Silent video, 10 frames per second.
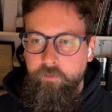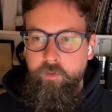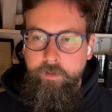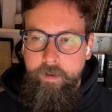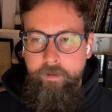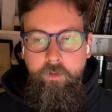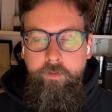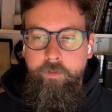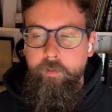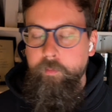you can take a look
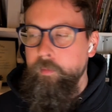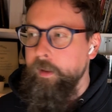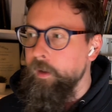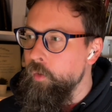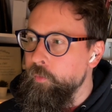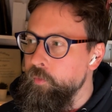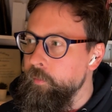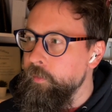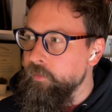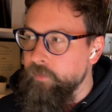at them and go through
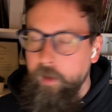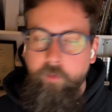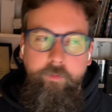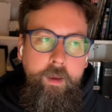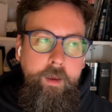them yourself.